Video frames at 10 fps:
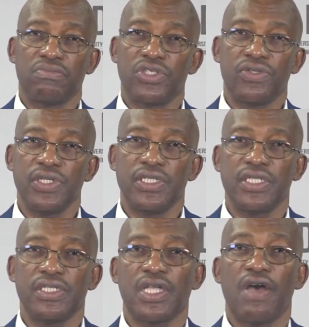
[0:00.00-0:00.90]
students
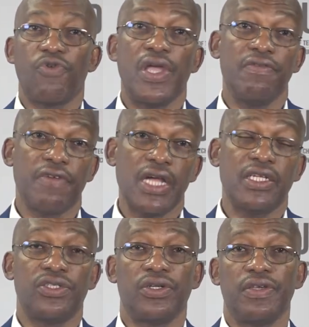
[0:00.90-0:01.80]
and staff were
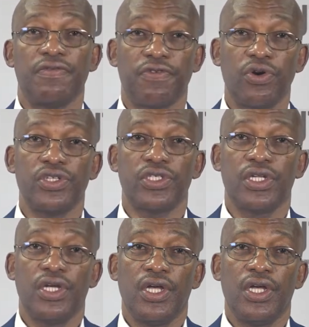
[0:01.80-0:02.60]
invited to give voice